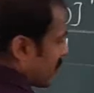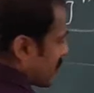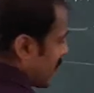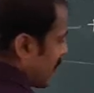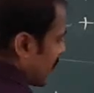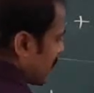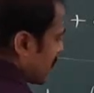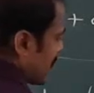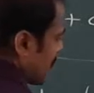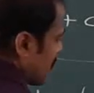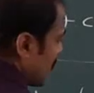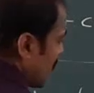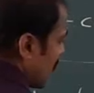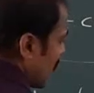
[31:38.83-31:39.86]
of sin x
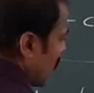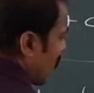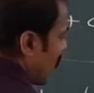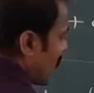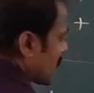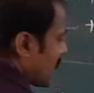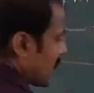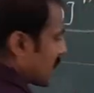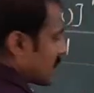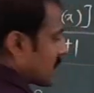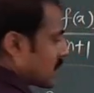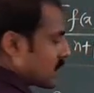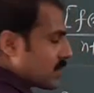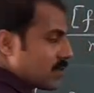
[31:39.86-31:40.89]
is cos x.
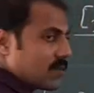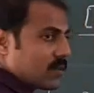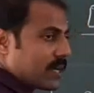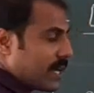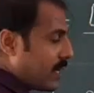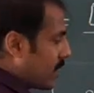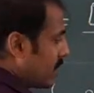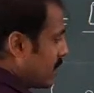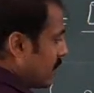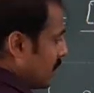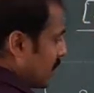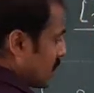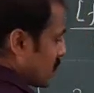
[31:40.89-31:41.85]
Okay,